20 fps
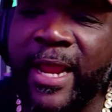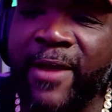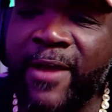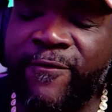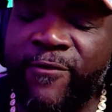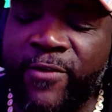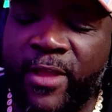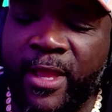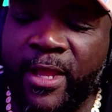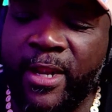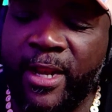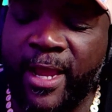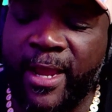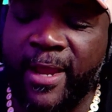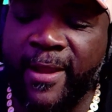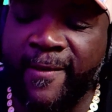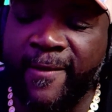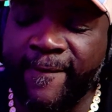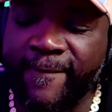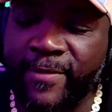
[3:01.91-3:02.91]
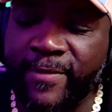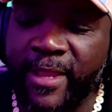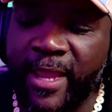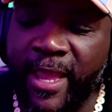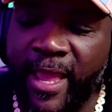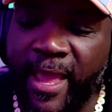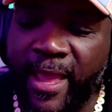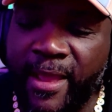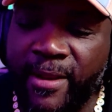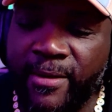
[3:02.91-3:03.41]
I feel like
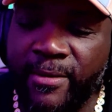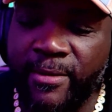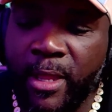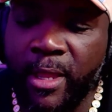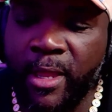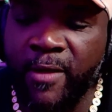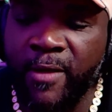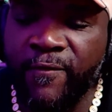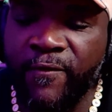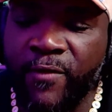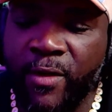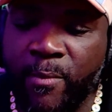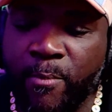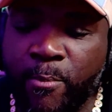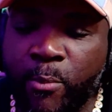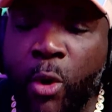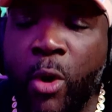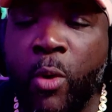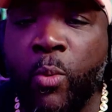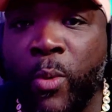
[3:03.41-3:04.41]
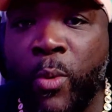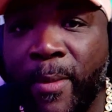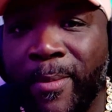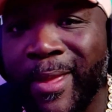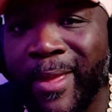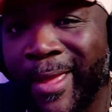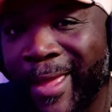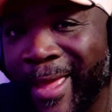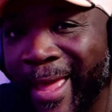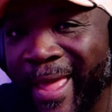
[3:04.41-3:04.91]
that if more
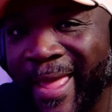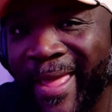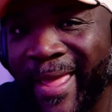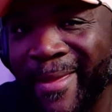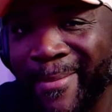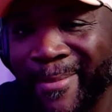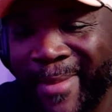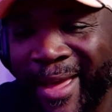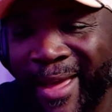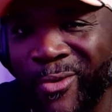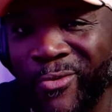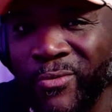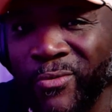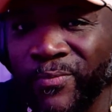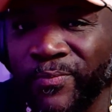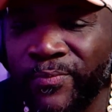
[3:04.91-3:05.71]
women came out